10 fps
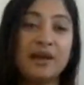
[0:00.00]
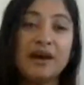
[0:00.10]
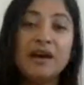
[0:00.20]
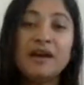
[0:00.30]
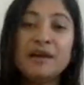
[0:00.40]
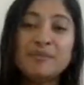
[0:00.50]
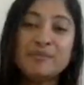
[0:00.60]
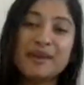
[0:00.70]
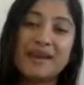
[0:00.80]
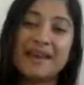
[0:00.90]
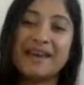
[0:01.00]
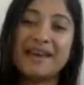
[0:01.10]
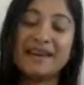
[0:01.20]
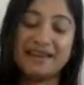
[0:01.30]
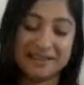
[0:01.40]
up
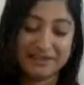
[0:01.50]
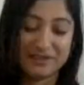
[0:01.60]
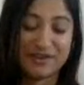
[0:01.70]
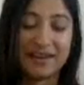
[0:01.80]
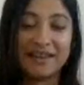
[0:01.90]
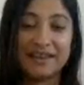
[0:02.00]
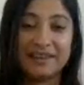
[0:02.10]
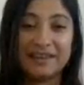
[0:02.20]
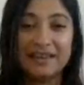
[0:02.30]
and try